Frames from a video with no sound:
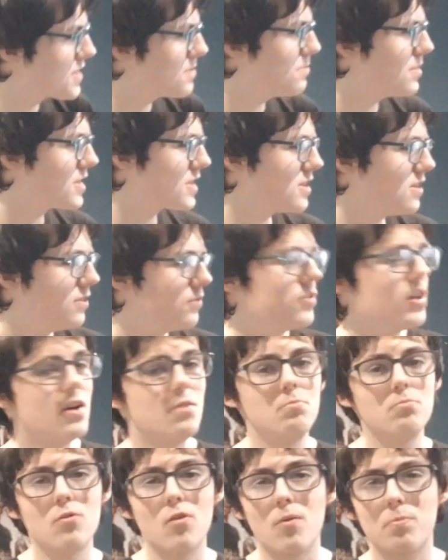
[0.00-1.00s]
of myself that
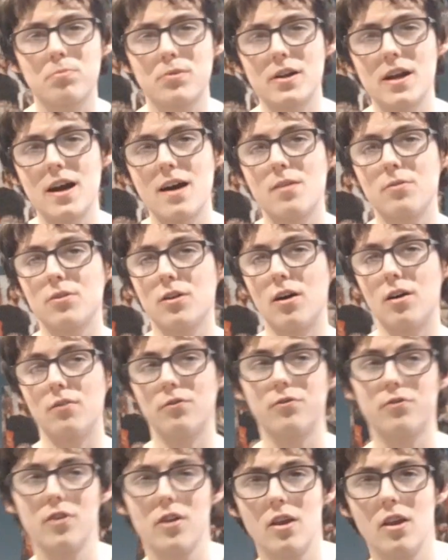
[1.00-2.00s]
I'm more proud of,